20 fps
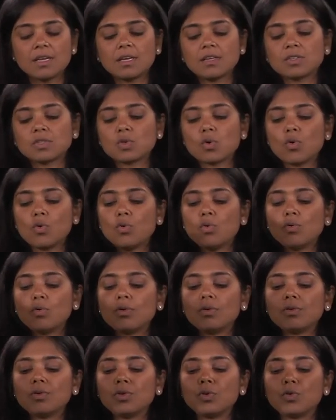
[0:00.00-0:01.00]
So,
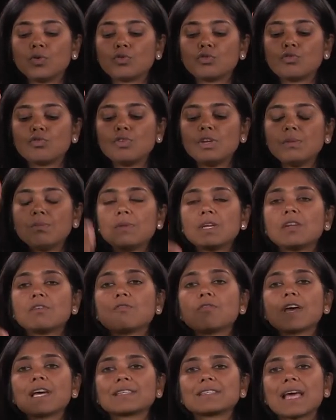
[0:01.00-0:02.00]
you know, treatment
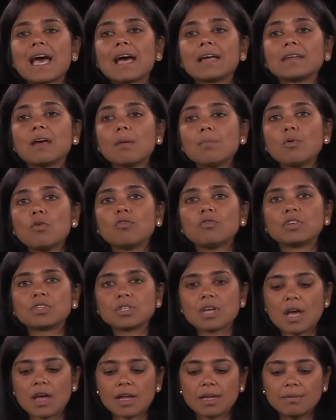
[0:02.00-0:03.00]
effects add up over
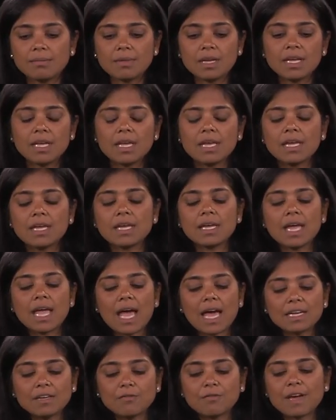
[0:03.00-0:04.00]
time.
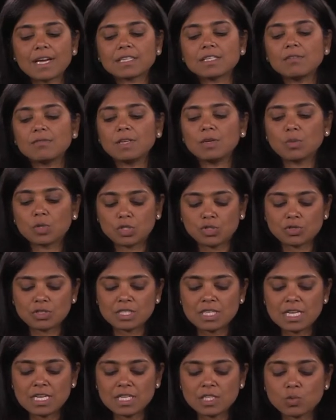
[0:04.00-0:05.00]
And effectively, what you're
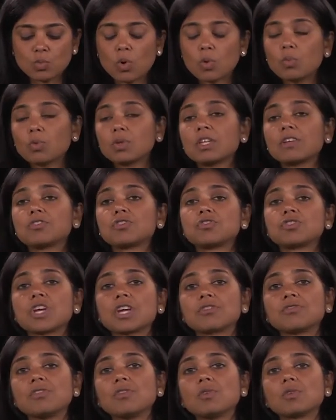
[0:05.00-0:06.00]
seeing is what would that
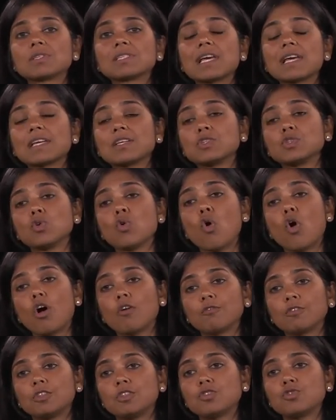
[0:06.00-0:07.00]
trajectory looks like as you
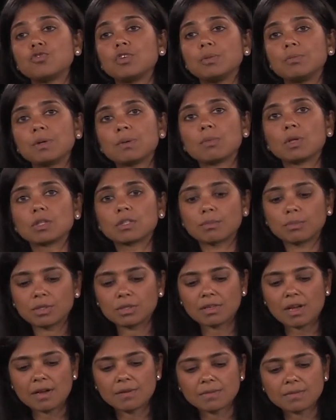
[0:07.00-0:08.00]
offer this treatment multiple
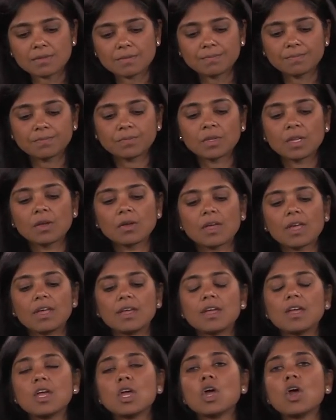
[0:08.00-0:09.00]
times. Okay.
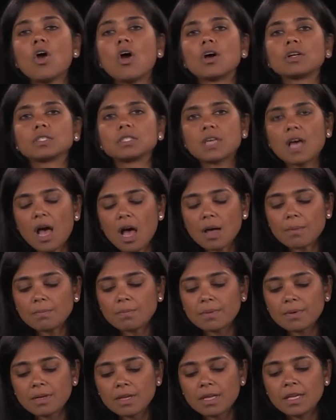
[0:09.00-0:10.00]
On
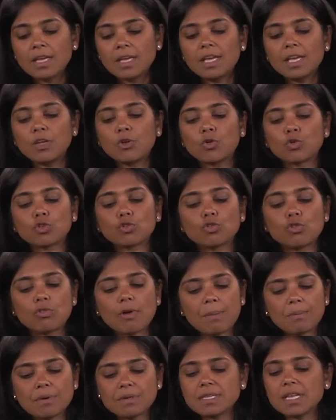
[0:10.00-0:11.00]
top, in order to
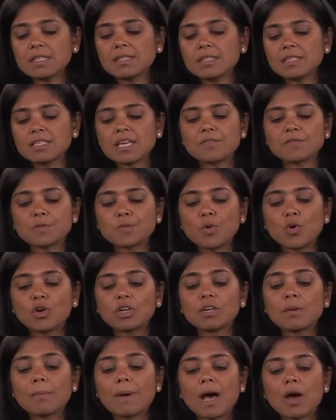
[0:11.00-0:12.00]
represent this, I've
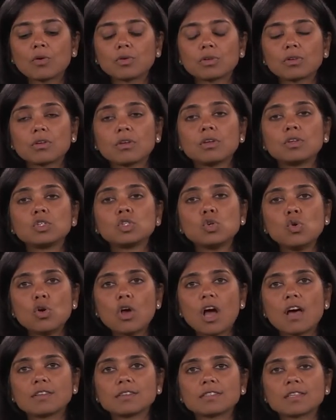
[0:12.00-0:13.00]
spoken about two
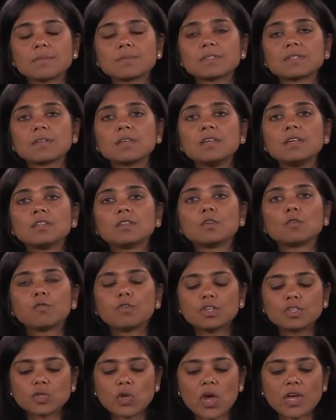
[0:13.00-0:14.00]
concepts. The
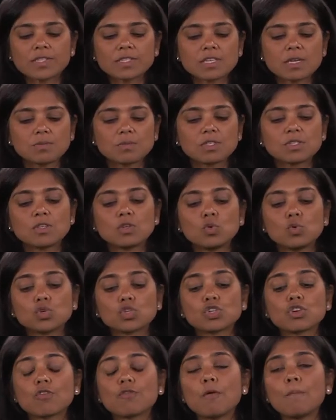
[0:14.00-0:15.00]
first concept is the
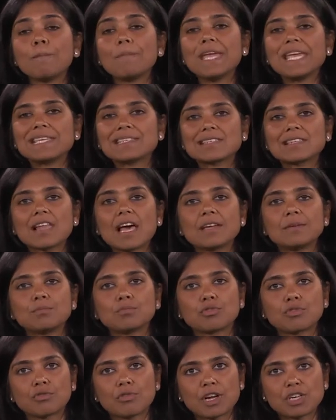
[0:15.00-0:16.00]
notion of a baseline
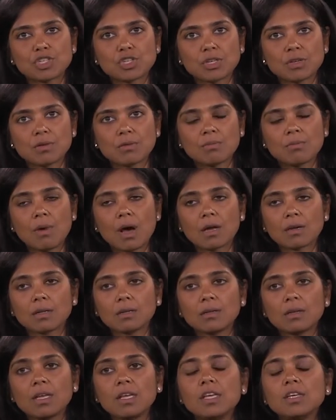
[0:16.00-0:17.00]
progression
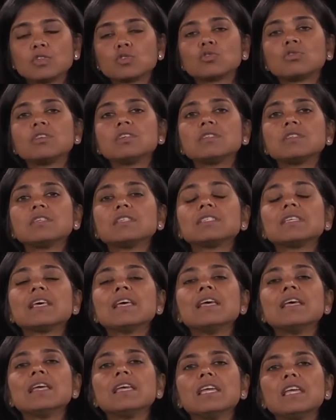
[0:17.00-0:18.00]
model. So this is
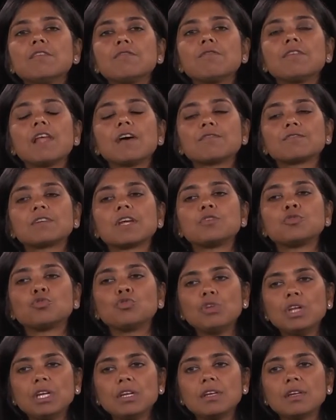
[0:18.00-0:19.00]
if left
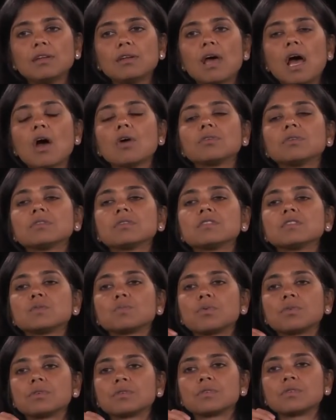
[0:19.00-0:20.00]
untreated, how does this
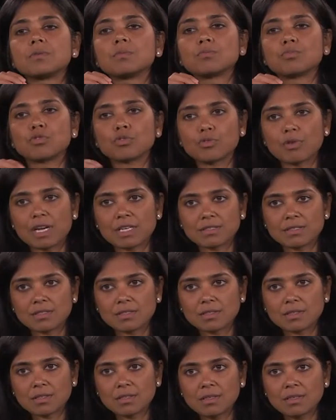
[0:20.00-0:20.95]
person progress?